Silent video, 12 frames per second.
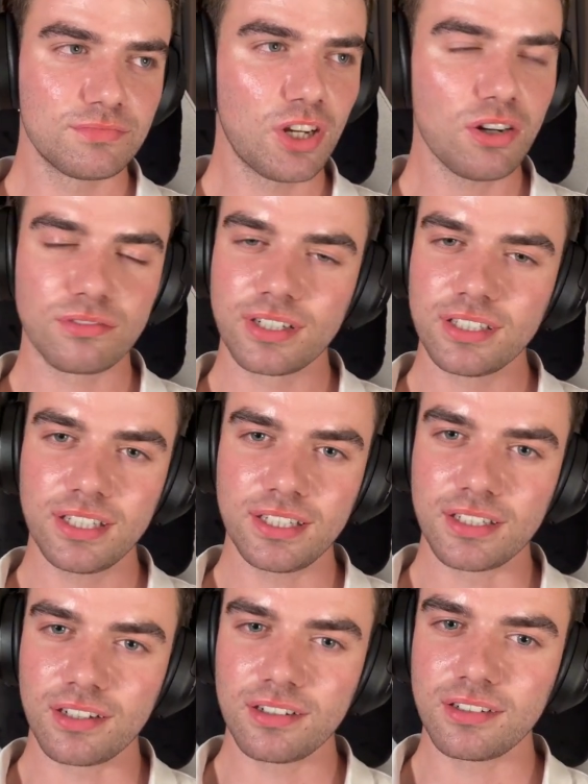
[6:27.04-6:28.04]
Not
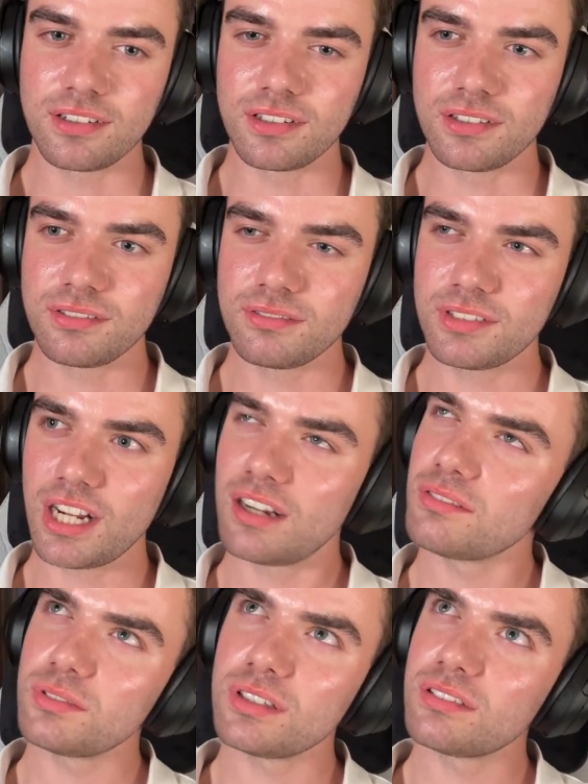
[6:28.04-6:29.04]
really, no.
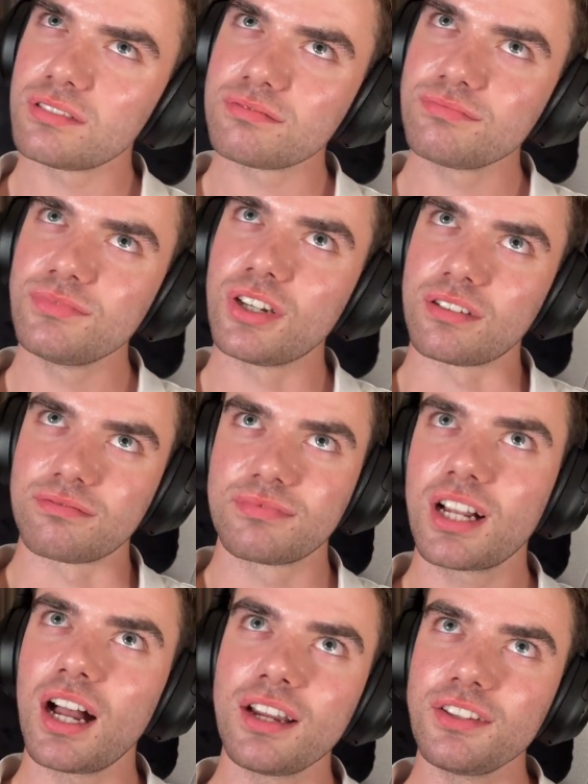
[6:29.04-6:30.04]
Well, no,
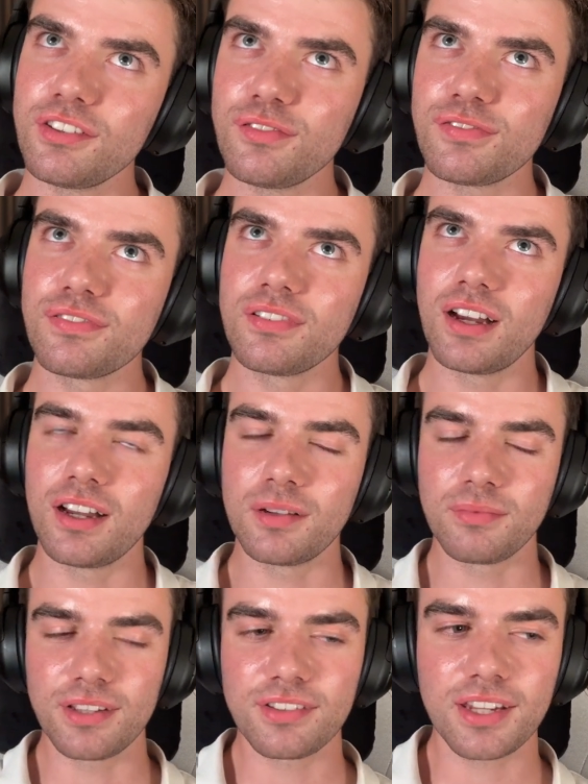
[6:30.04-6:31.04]
kind of.
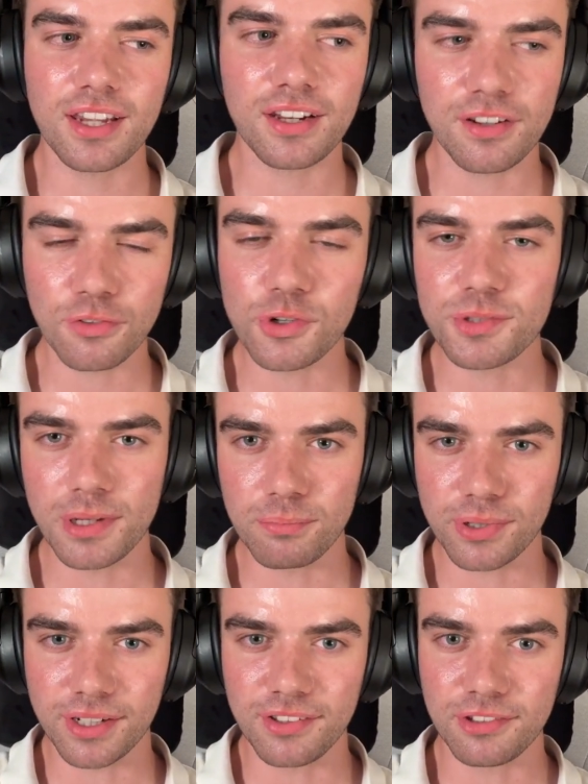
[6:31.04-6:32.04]
As a kid, I've always
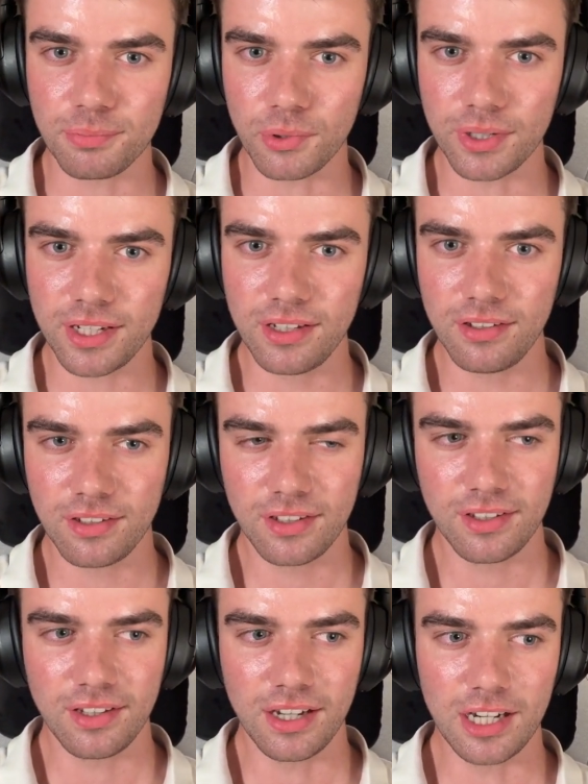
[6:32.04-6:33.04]
been pretty sporty
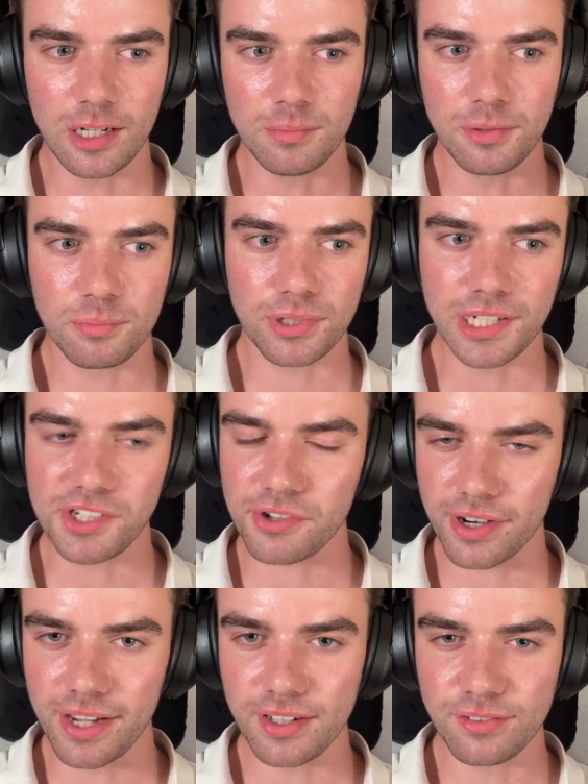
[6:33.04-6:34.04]
and pretty
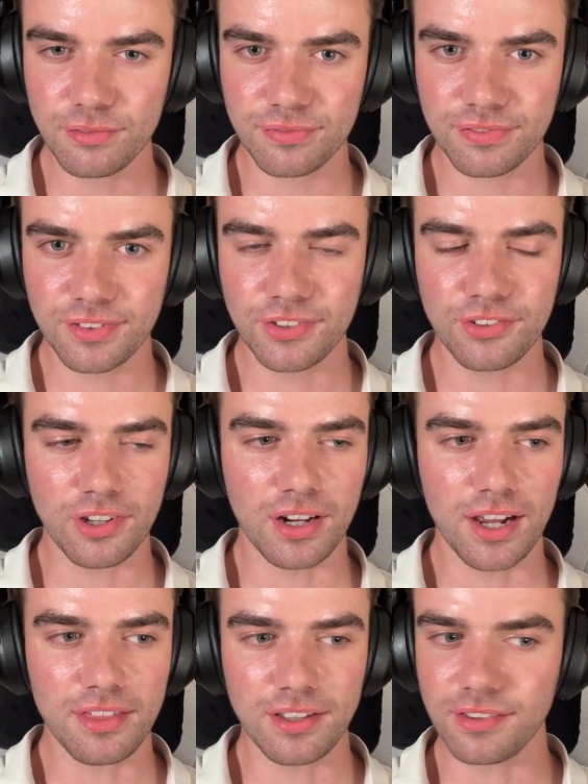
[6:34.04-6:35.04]
creative. So
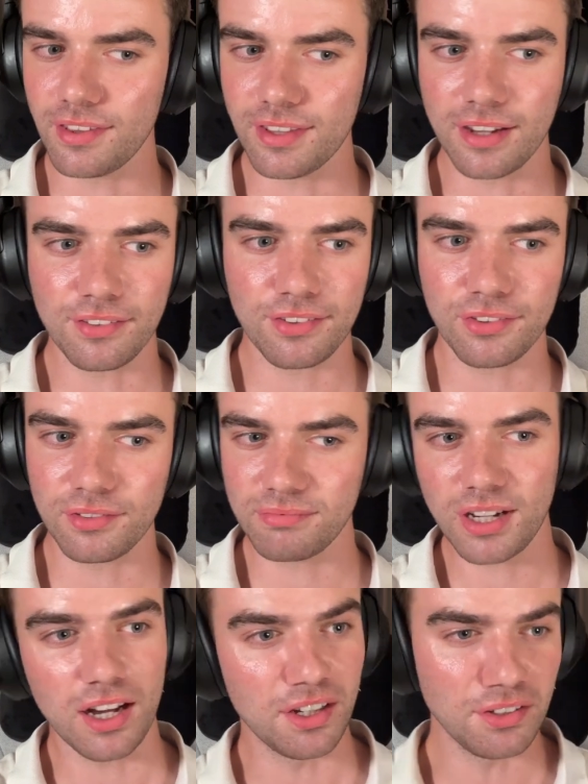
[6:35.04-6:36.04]
I think that's
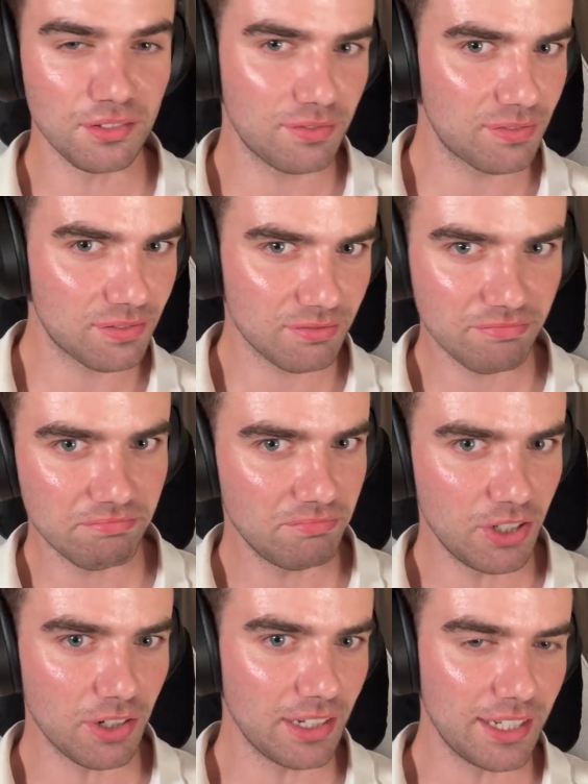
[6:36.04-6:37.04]
kind of,
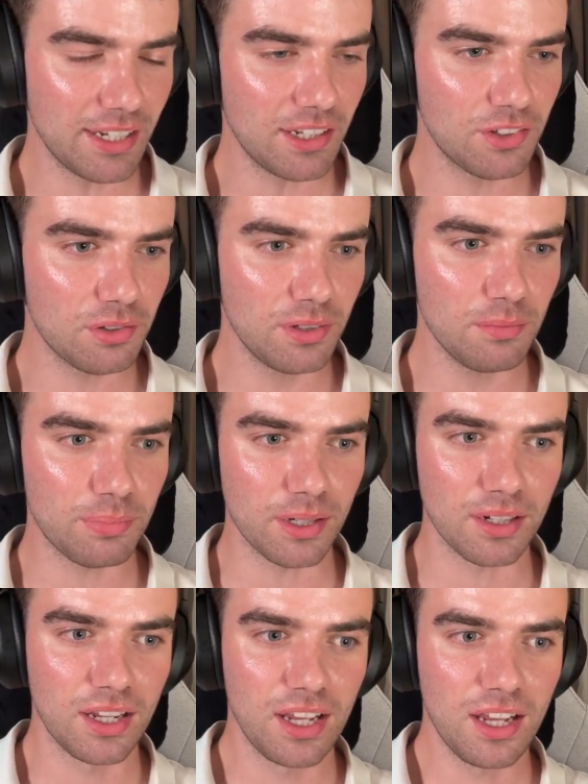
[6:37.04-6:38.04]
leading into it.
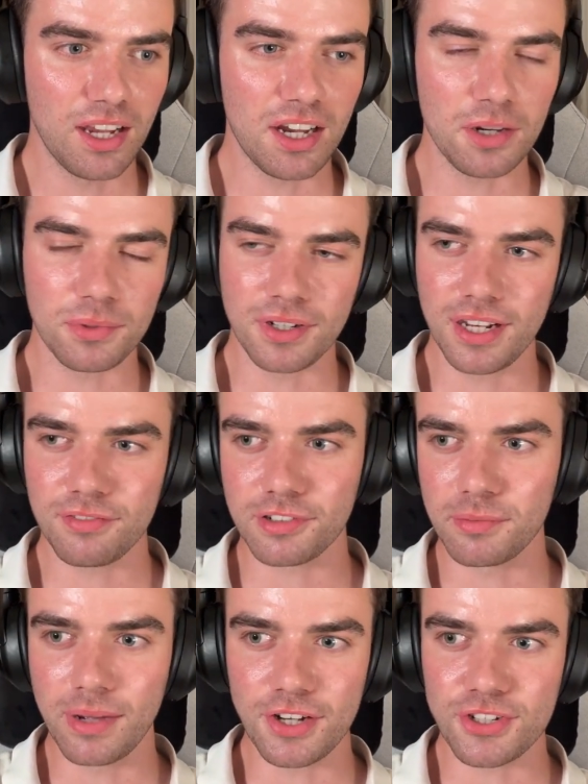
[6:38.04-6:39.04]
But I would
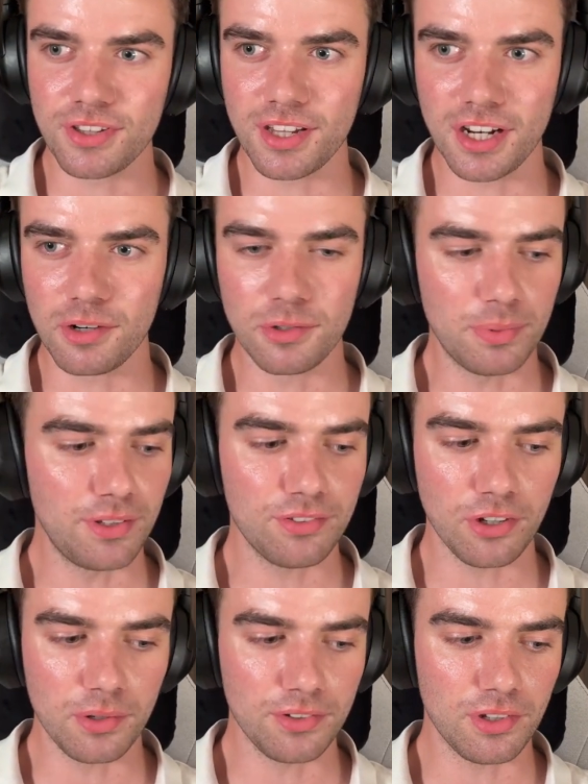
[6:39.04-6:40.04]
never imagine that I would be
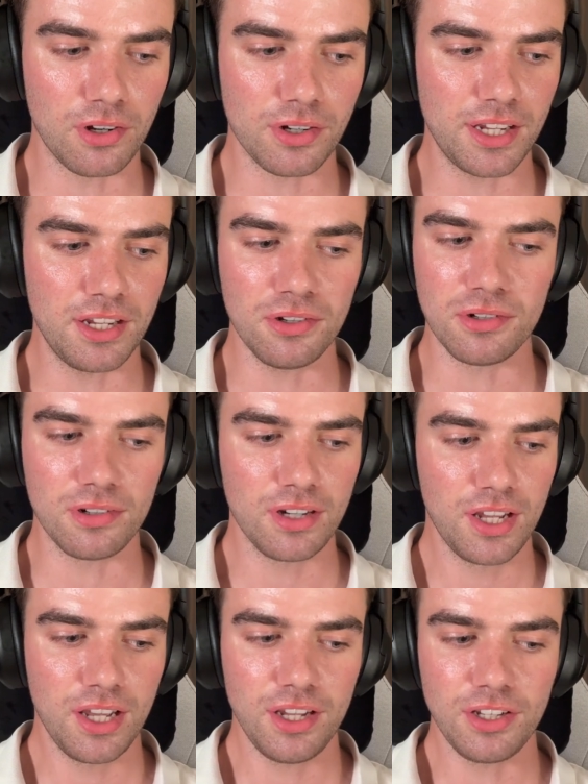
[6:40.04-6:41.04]
so into hockey or,